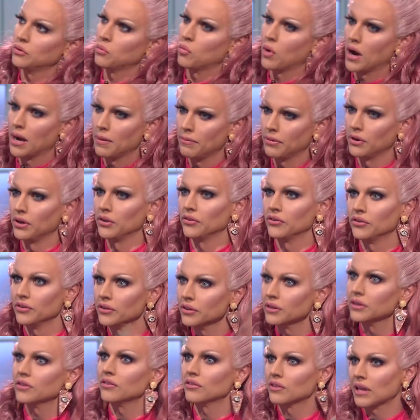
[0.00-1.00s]
and a white
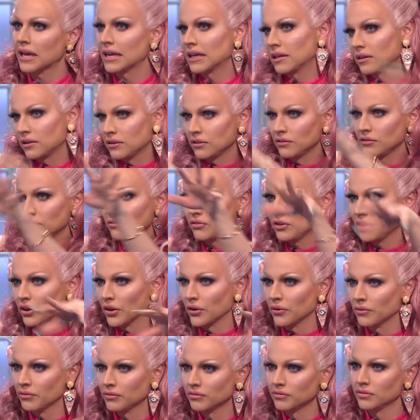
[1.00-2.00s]
person. It's like, you
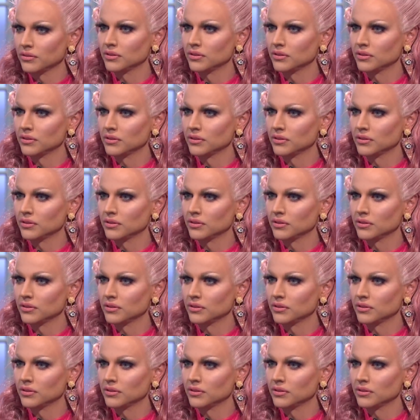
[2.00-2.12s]
know,